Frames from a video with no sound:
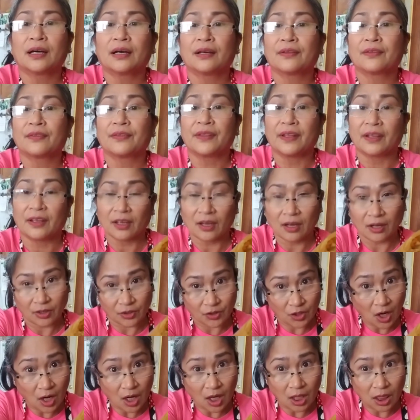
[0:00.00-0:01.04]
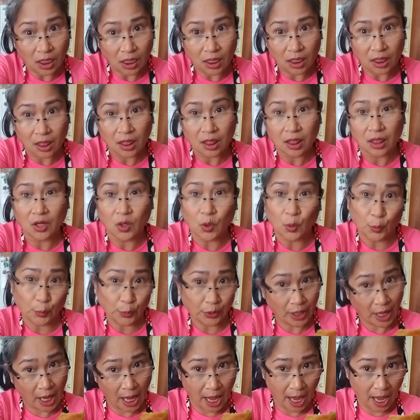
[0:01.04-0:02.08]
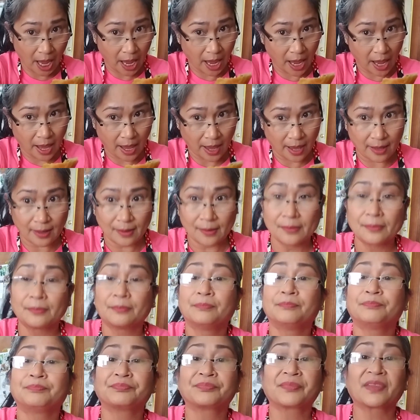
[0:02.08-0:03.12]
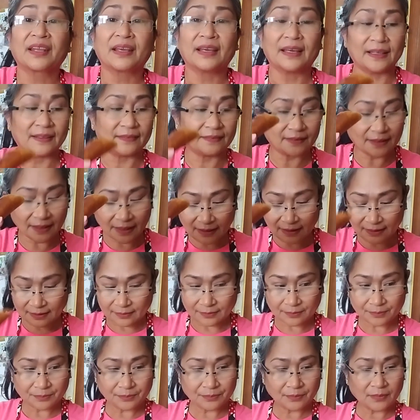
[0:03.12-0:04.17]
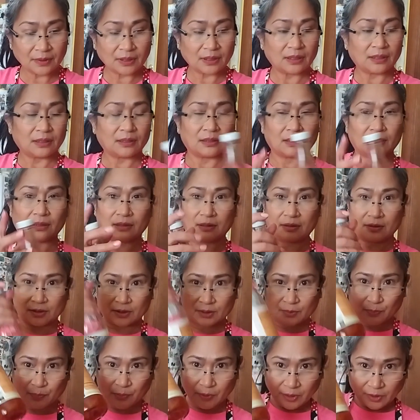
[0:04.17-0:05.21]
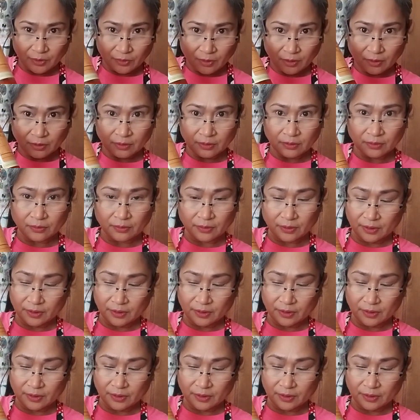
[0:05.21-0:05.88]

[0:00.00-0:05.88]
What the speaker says: they are done. Okay. And then spring roll